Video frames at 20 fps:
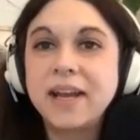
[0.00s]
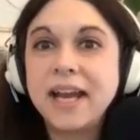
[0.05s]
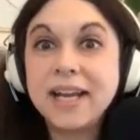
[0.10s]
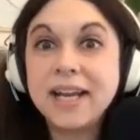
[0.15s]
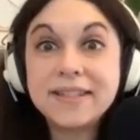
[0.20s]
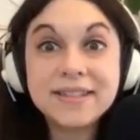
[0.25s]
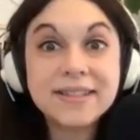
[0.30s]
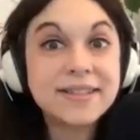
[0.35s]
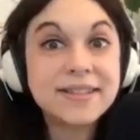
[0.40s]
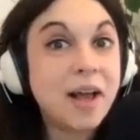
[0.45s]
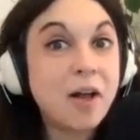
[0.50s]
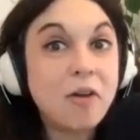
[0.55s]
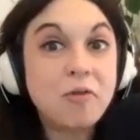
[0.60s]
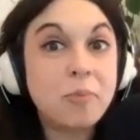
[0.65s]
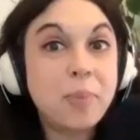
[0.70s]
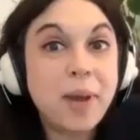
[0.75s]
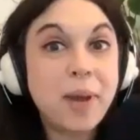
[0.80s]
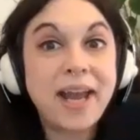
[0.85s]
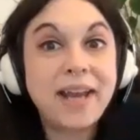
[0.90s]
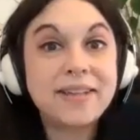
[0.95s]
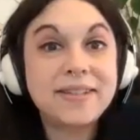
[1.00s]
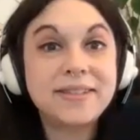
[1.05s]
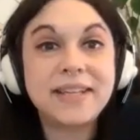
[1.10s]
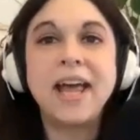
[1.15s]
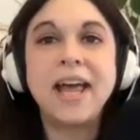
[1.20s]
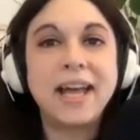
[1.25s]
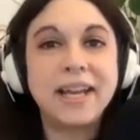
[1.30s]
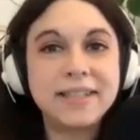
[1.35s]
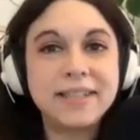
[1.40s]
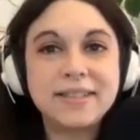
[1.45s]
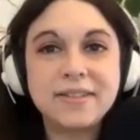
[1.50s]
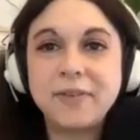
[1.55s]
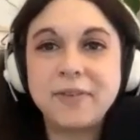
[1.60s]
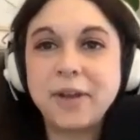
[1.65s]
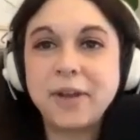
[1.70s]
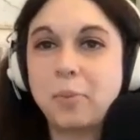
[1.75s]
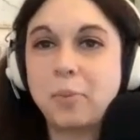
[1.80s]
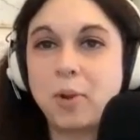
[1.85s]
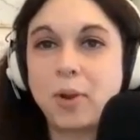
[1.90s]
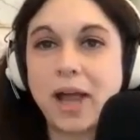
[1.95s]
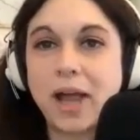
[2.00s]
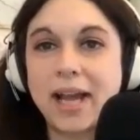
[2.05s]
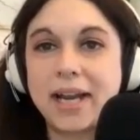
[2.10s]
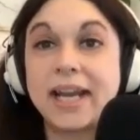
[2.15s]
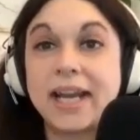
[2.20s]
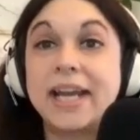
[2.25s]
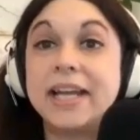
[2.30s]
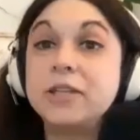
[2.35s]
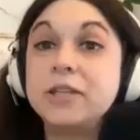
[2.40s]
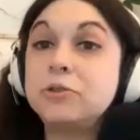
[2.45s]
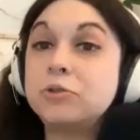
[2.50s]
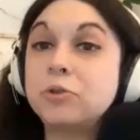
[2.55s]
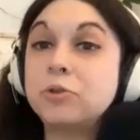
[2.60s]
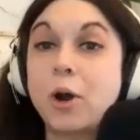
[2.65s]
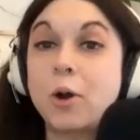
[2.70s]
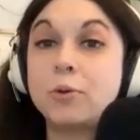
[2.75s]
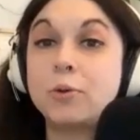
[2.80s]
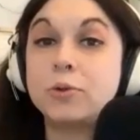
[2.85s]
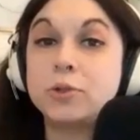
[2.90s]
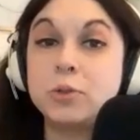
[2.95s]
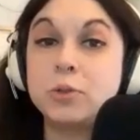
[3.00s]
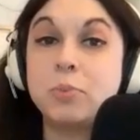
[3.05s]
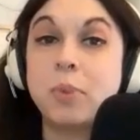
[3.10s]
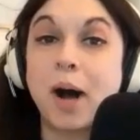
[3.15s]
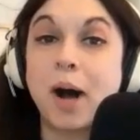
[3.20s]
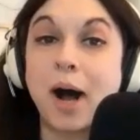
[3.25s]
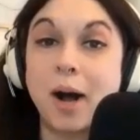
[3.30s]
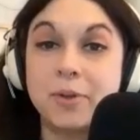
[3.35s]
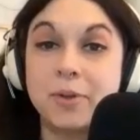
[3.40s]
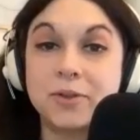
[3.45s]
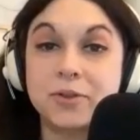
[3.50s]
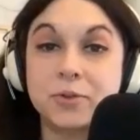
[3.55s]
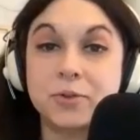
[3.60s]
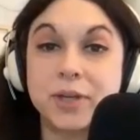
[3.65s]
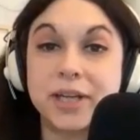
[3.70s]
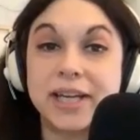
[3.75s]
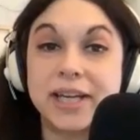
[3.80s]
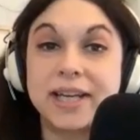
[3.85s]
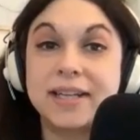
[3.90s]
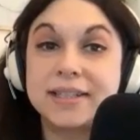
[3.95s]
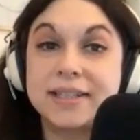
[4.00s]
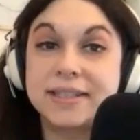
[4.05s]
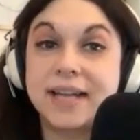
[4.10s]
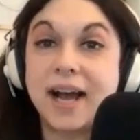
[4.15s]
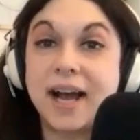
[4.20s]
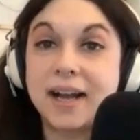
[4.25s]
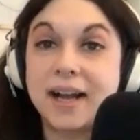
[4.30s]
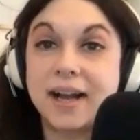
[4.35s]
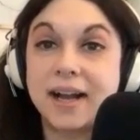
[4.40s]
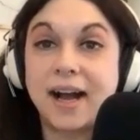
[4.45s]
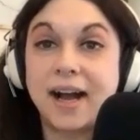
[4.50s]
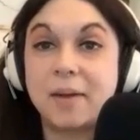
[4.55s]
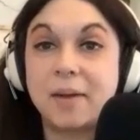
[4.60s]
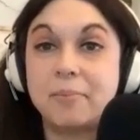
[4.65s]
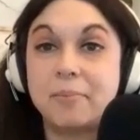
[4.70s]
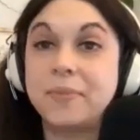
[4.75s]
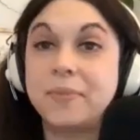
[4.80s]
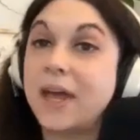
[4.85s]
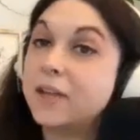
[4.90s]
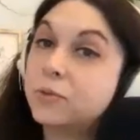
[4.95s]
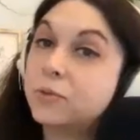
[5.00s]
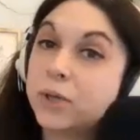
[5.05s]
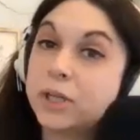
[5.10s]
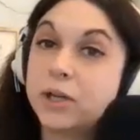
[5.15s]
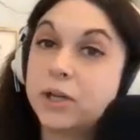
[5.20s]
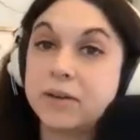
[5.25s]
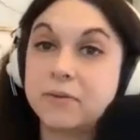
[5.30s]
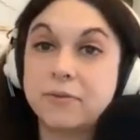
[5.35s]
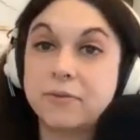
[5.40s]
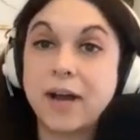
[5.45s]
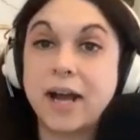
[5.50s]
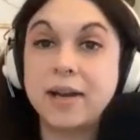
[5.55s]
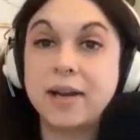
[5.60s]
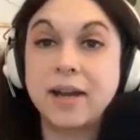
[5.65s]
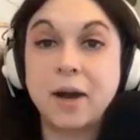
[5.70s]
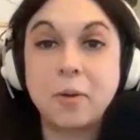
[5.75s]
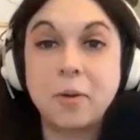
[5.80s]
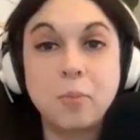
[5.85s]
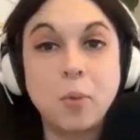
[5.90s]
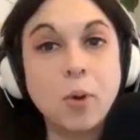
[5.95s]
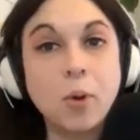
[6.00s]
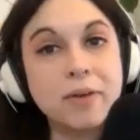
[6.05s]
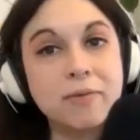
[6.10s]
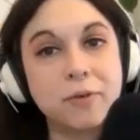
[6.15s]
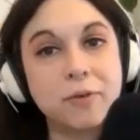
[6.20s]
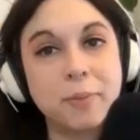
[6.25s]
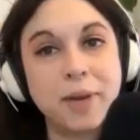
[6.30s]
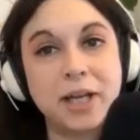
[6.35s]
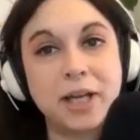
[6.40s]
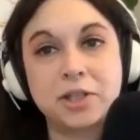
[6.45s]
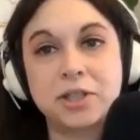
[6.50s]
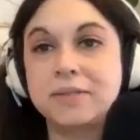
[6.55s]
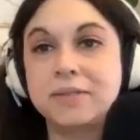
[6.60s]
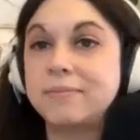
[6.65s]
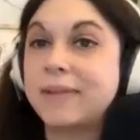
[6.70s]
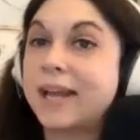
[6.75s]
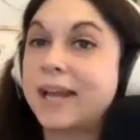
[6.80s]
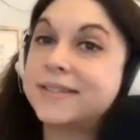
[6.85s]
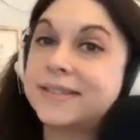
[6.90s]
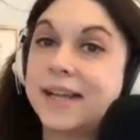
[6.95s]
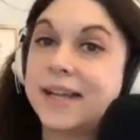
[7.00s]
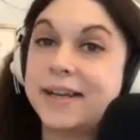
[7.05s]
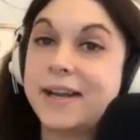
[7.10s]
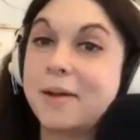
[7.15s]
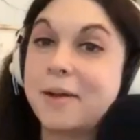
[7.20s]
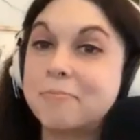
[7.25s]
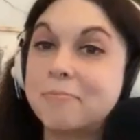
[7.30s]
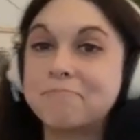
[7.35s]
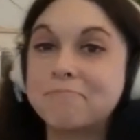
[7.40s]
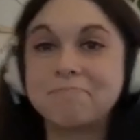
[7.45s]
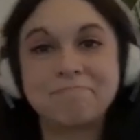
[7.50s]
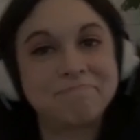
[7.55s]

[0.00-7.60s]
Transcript: It's self-paced and it's available at introtopalmistry.com. That's where you can find out more information and sign up.